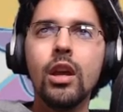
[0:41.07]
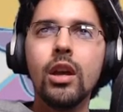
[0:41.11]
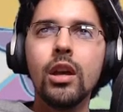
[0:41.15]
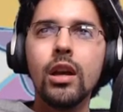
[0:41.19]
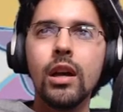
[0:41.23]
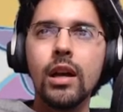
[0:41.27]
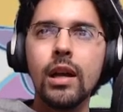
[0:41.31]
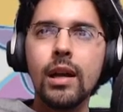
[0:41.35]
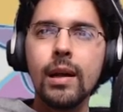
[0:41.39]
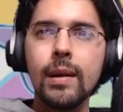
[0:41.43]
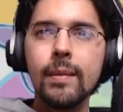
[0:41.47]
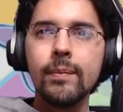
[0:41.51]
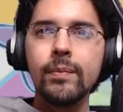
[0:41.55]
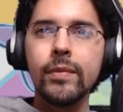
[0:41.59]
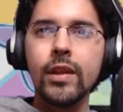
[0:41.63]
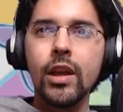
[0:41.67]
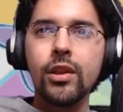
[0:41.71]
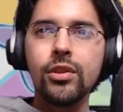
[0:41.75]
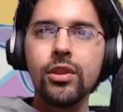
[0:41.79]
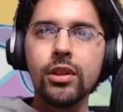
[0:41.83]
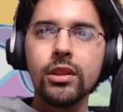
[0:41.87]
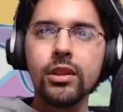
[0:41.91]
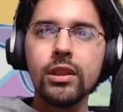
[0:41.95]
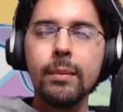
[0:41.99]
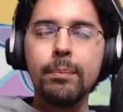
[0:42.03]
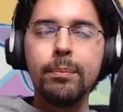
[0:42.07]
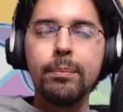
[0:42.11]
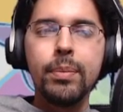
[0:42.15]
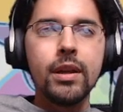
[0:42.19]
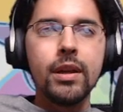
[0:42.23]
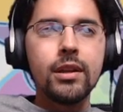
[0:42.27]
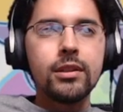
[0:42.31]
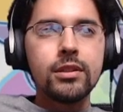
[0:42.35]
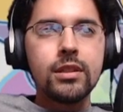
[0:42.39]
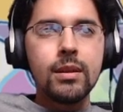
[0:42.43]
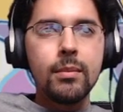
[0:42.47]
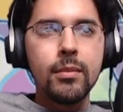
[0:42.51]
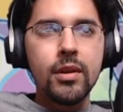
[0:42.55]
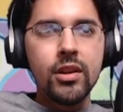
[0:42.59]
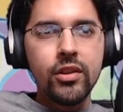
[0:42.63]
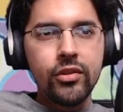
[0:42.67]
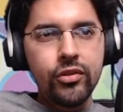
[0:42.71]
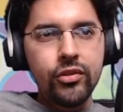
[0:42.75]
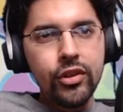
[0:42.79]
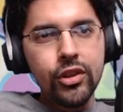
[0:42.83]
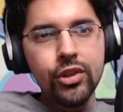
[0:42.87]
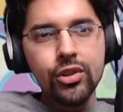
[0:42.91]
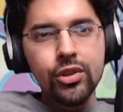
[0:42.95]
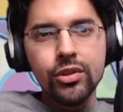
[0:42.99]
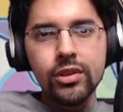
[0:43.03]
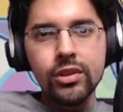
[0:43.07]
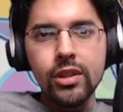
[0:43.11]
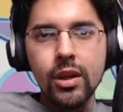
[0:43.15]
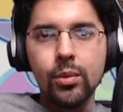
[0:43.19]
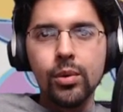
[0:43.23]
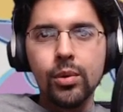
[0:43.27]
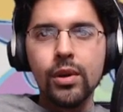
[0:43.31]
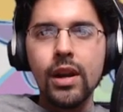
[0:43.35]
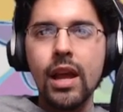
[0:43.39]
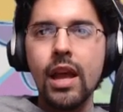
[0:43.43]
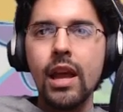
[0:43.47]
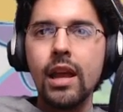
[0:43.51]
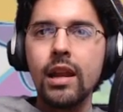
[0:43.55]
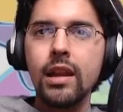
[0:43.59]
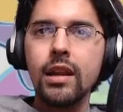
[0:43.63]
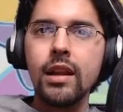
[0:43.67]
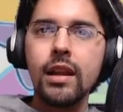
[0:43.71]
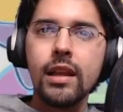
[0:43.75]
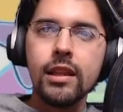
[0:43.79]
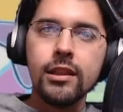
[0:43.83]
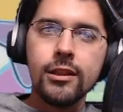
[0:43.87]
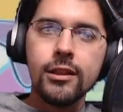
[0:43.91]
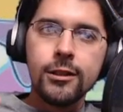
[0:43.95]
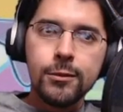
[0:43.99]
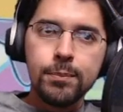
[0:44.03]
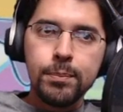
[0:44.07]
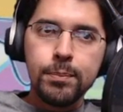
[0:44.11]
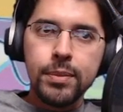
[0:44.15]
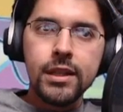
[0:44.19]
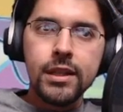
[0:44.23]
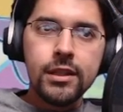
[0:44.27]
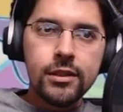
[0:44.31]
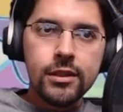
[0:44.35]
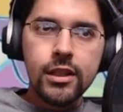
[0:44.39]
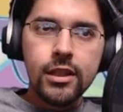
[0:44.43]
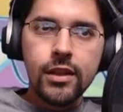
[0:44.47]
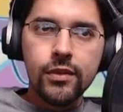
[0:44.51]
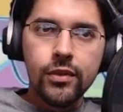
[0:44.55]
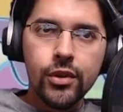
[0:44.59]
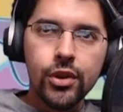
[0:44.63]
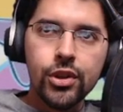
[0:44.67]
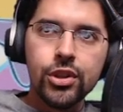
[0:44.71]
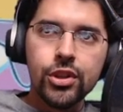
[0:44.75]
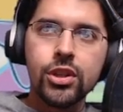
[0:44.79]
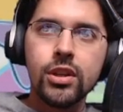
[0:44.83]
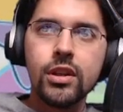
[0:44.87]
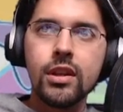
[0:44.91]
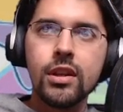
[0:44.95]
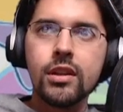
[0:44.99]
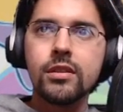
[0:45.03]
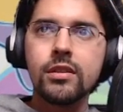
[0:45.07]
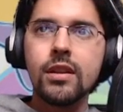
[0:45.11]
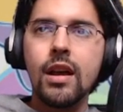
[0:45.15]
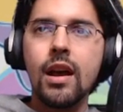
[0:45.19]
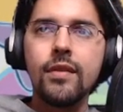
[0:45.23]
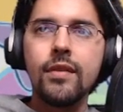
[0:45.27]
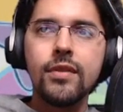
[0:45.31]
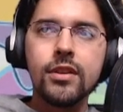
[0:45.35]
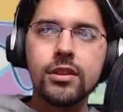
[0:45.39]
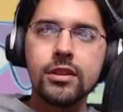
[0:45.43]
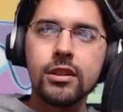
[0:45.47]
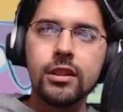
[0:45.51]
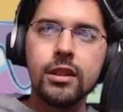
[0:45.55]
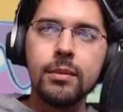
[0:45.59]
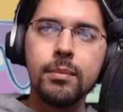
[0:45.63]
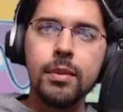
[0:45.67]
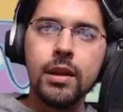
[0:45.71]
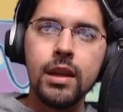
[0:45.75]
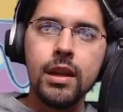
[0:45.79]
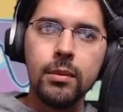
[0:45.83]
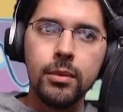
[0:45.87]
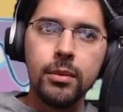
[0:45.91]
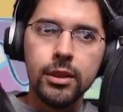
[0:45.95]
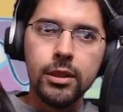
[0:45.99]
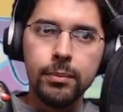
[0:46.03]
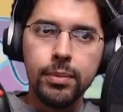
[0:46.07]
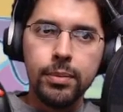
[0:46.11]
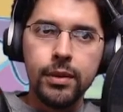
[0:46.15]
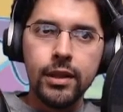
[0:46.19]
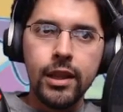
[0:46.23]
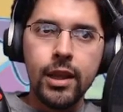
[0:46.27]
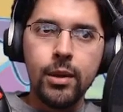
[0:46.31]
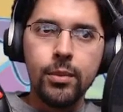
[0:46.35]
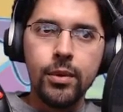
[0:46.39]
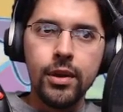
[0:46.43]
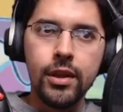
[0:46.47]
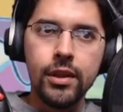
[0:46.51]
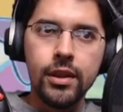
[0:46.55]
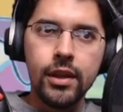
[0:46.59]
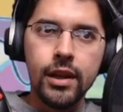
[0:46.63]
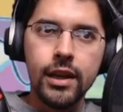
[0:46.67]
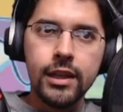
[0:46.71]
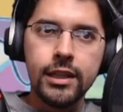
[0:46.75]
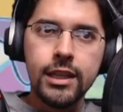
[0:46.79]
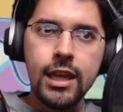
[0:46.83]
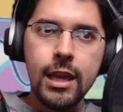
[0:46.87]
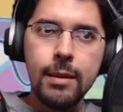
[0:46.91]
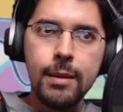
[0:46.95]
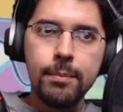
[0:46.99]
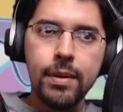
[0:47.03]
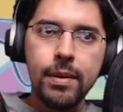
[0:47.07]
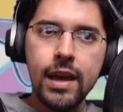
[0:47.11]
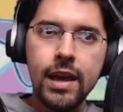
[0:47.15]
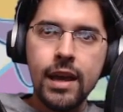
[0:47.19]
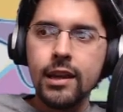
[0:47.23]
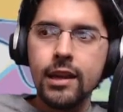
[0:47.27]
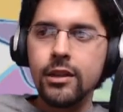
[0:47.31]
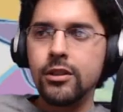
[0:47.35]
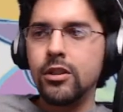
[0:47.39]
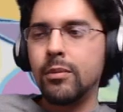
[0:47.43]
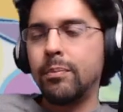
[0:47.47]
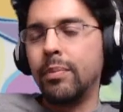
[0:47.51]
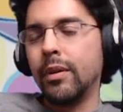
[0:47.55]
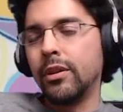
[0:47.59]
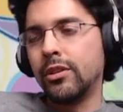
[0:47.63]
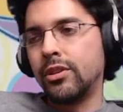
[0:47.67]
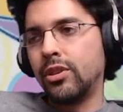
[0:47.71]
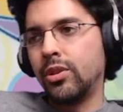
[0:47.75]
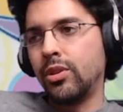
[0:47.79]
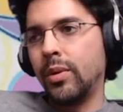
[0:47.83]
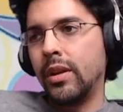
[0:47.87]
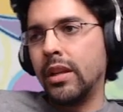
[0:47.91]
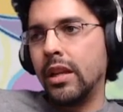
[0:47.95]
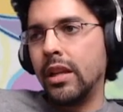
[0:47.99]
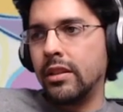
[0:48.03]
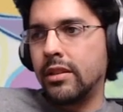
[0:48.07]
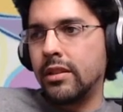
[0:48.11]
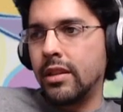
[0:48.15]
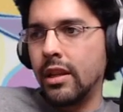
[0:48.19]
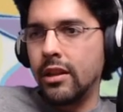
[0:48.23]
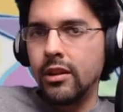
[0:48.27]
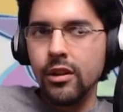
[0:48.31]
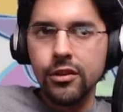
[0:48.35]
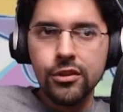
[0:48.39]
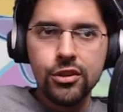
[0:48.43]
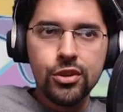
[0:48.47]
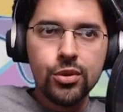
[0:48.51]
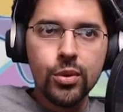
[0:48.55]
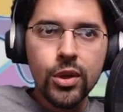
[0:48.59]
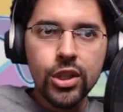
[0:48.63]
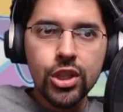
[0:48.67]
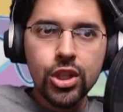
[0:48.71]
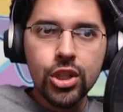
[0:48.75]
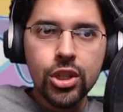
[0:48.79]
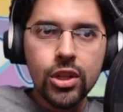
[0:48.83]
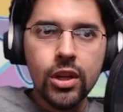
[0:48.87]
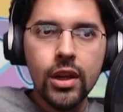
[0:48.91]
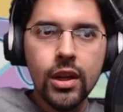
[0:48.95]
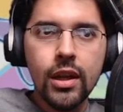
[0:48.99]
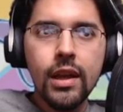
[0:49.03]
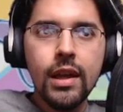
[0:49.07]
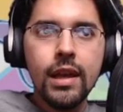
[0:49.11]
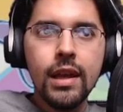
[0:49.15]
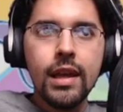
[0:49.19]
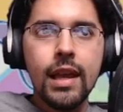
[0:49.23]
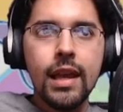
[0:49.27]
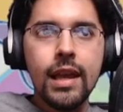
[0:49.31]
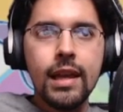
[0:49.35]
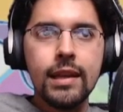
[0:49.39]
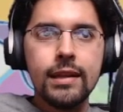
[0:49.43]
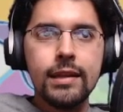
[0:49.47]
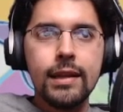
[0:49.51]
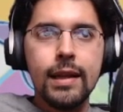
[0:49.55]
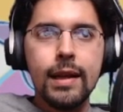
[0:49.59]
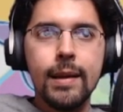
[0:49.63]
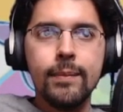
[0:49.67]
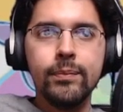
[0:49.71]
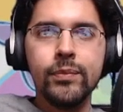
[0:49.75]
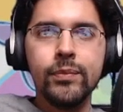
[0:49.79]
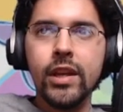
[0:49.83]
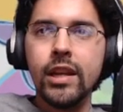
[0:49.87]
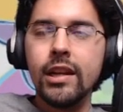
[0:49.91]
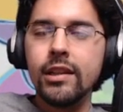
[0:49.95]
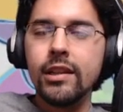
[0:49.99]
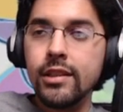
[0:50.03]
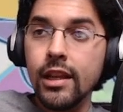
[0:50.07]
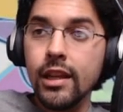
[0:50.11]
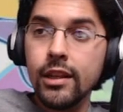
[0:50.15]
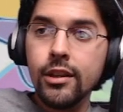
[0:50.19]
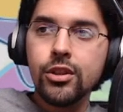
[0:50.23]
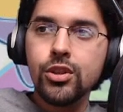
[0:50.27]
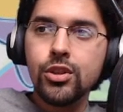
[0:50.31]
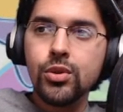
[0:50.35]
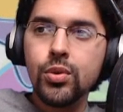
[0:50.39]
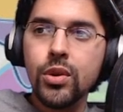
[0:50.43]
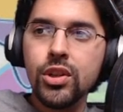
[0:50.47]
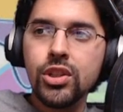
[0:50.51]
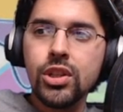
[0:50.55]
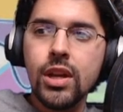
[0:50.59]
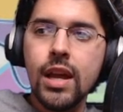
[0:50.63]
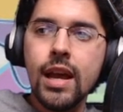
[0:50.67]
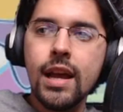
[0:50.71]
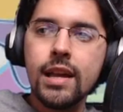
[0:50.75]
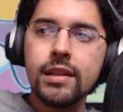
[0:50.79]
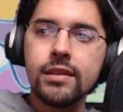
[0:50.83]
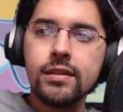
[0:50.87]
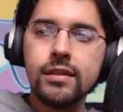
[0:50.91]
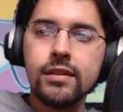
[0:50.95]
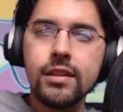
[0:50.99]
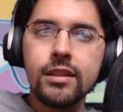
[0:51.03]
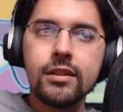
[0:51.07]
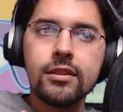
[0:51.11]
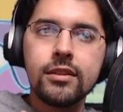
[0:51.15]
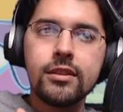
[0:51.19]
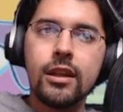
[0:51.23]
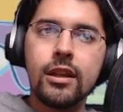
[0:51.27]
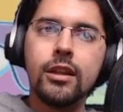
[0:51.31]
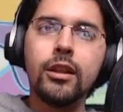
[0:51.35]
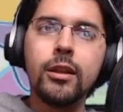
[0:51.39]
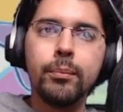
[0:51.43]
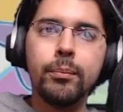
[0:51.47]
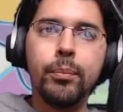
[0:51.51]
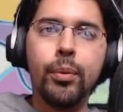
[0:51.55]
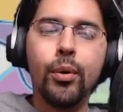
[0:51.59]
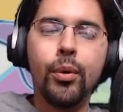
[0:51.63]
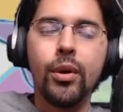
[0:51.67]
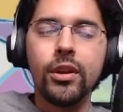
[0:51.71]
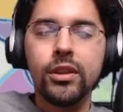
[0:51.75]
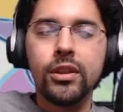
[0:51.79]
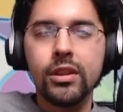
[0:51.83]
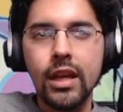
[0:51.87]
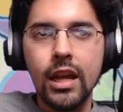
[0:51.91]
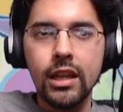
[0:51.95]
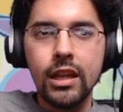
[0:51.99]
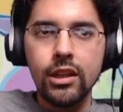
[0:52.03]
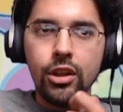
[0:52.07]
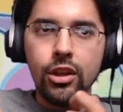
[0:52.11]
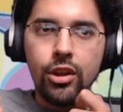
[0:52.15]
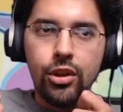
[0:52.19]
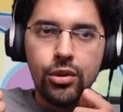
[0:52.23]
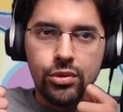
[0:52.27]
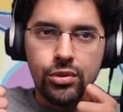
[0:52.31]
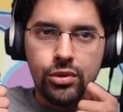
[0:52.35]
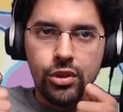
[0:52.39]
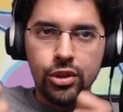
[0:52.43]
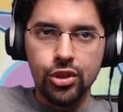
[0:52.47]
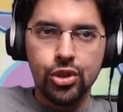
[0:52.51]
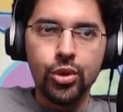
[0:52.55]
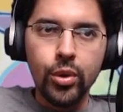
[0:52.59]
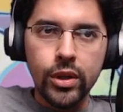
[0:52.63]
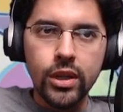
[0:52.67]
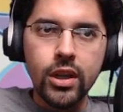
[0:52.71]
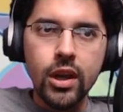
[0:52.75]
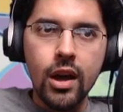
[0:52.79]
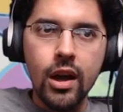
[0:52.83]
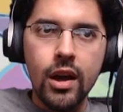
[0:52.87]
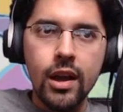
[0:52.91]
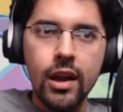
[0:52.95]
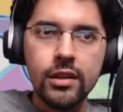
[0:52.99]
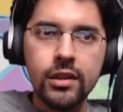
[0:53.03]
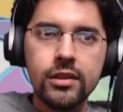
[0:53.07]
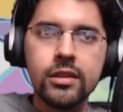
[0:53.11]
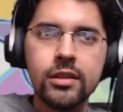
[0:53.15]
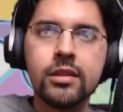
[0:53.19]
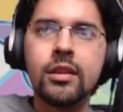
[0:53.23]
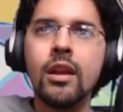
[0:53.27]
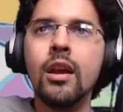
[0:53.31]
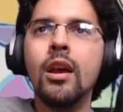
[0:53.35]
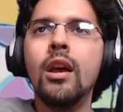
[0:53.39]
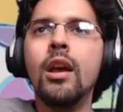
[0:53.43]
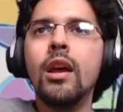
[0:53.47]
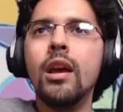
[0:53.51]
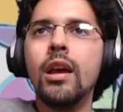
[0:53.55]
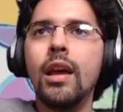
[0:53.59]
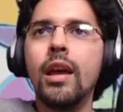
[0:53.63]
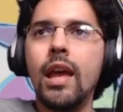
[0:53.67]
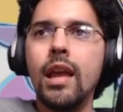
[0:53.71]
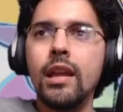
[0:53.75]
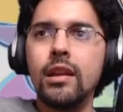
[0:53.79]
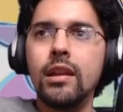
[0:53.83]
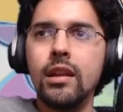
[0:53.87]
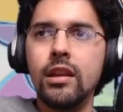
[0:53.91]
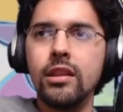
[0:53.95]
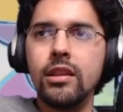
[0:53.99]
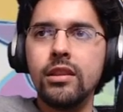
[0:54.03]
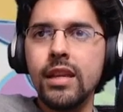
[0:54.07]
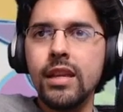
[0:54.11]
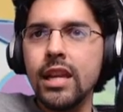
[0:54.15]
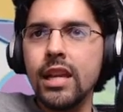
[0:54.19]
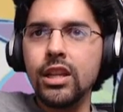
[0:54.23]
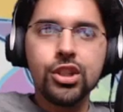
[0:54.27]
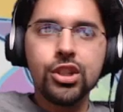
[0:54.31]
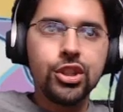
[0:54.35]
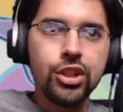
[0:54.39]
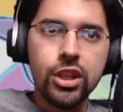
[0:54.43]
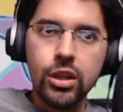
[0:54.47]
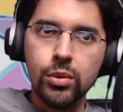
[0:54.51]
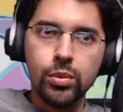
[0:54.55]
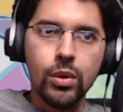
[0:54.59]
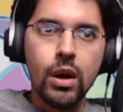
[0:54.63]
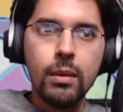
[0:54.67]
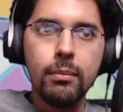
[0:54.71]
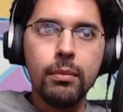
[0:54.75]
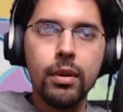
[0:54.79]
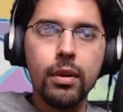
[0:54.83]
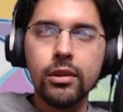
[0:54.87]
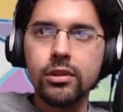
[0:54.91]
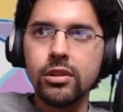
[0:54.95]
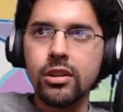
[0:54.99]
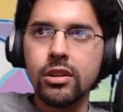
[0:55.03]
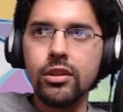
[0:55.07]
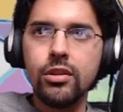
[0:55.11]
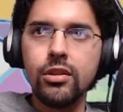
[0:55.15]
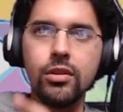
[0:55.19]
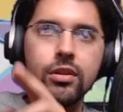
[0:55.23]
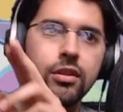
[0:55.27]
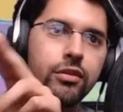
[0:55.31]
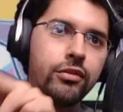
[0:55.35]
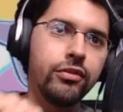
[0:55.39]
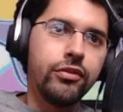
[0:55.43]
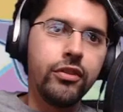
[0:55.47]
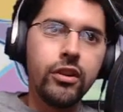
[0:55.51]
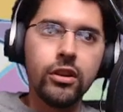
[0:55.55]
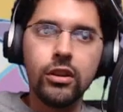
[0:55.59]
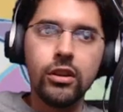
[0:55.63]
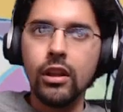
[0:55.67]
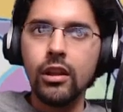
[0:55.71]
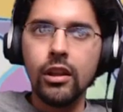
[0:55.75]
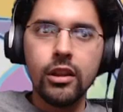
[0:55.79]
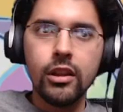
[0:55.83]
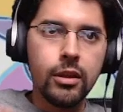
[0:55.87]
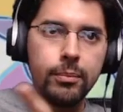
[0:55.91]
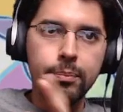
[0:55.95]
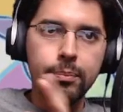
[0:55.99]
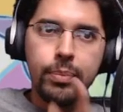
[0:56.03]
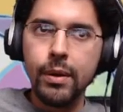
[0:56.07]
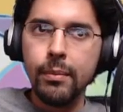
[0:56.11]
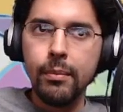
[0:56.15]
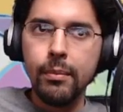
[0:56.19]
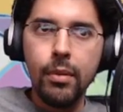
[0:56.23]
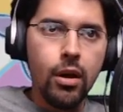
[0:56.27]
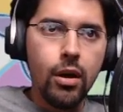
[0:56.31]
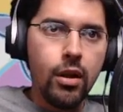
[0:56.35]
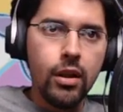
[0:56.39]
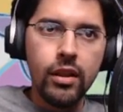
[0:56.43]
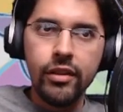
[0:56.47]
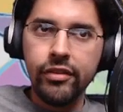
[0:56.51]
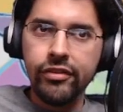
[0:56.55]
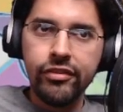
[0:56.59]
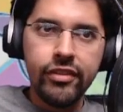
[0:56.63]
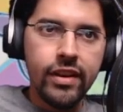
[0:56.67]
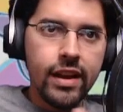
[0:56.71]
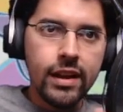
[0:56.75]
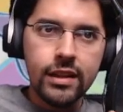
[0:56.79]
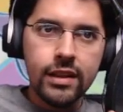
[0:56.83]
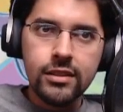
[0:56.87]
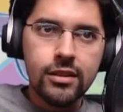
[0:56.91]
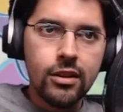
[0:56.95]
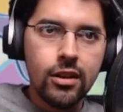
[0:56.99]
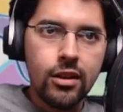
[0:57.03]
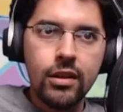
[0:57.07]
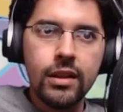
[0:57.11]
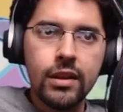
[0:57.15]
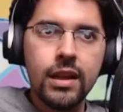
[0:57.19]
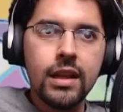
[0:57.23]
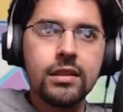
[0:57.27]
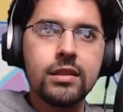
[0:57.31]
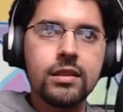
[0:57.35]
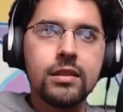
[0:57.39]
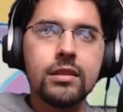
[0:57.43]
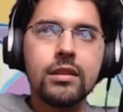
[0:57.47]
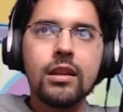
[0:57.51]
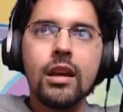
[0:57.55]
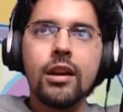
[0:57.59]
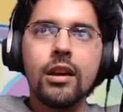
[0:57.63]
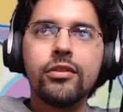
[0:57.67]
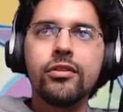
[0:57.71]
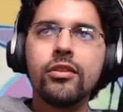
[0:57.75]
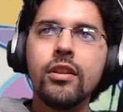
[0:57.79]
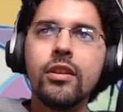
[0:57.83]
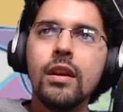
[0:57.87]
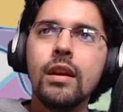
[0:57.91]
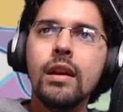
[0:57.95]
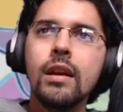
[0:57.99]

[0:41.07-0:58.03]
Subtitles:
I think the biggest amount of features that were added in this PC version is obviously being able to play with a gamepad as opposed to a Nintendo Switch. And the Nintendo Switch has the selling point that you use the Joy-Cons and the HD rumble so that you can feel all of the pinball effects and all that stuff.